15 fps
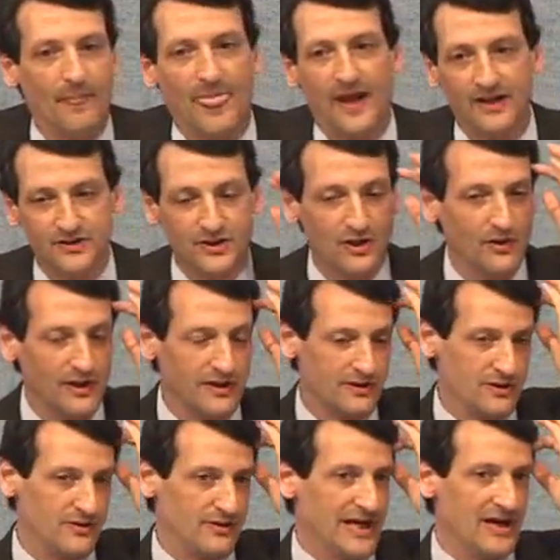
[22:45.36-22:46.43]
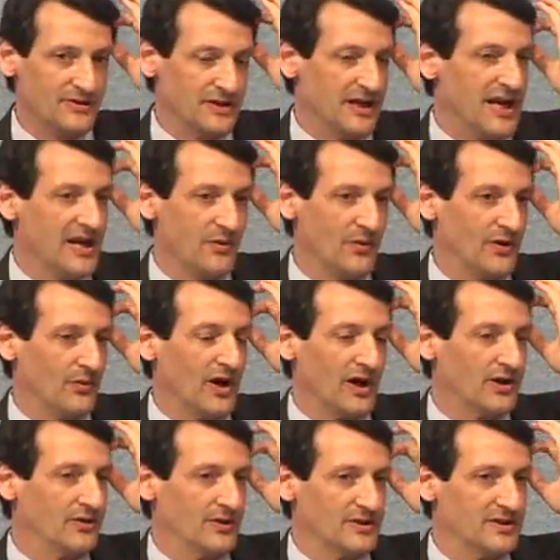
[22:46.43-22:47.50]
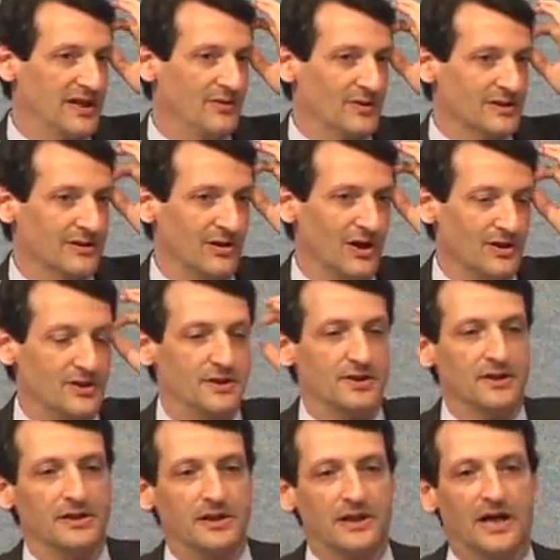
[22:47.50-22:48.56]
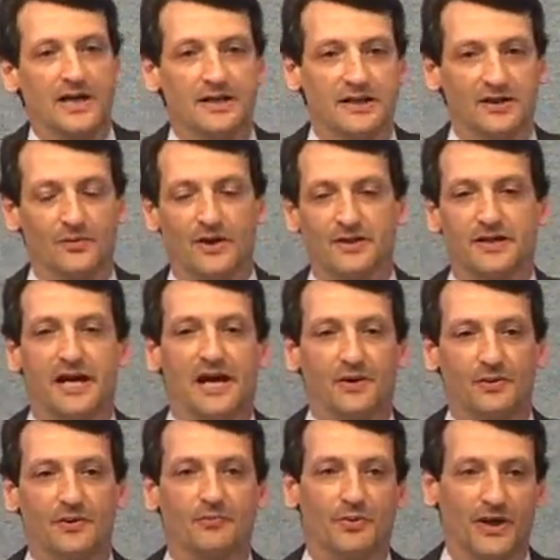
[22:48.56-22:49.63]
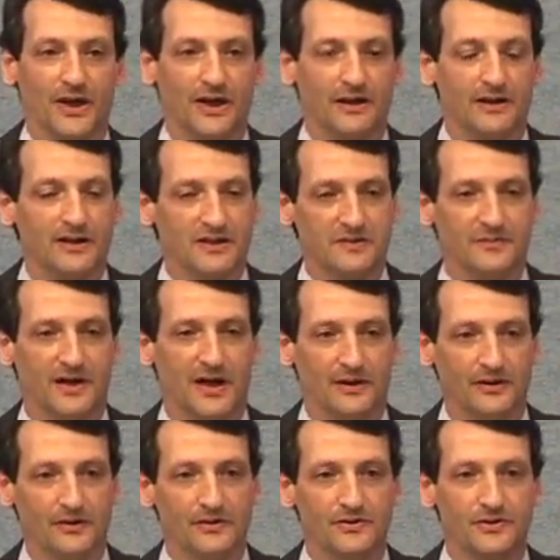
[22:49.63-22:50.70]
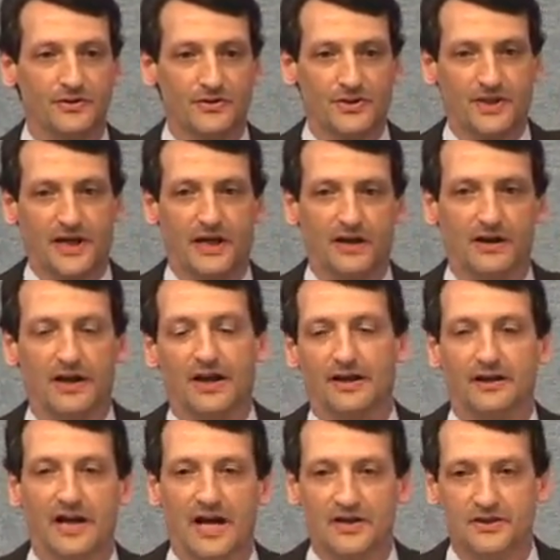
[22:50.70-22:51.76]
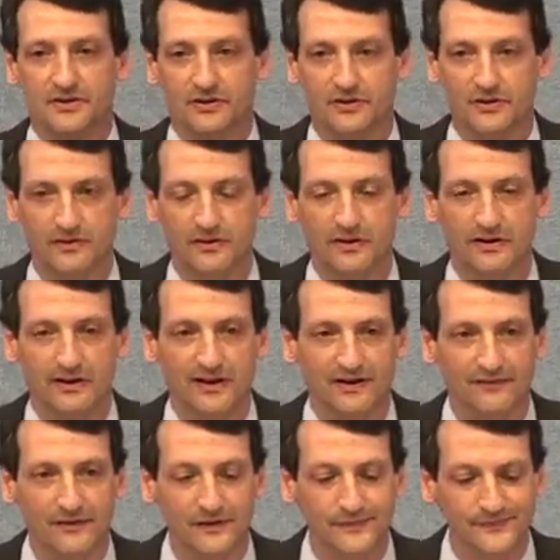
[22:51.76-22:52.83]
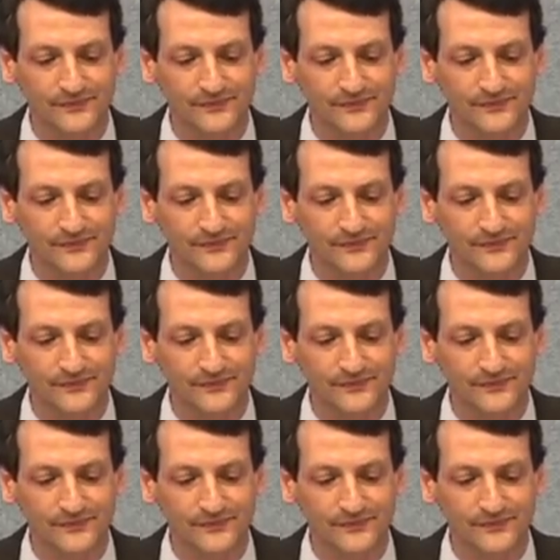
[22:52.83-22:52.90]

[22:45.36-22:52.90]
And so in 2008, when Rock USA was launched, the idea was, how do we bring this model to scale at a national level?